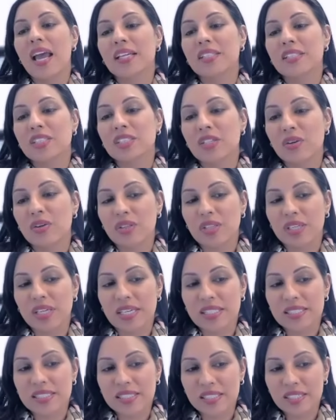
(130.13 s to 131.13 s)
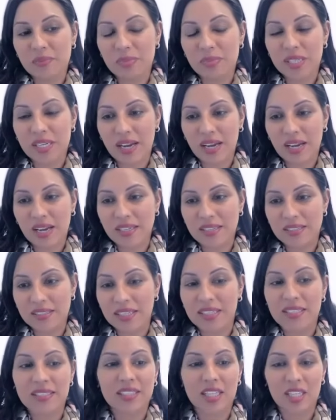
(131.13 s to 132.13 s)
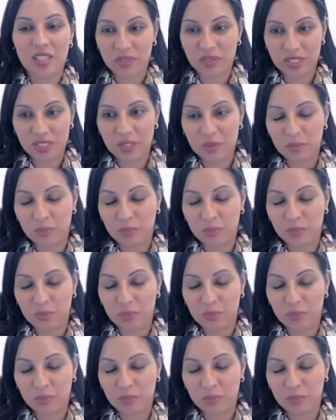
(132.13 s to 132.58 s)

And so the idea behind accelerated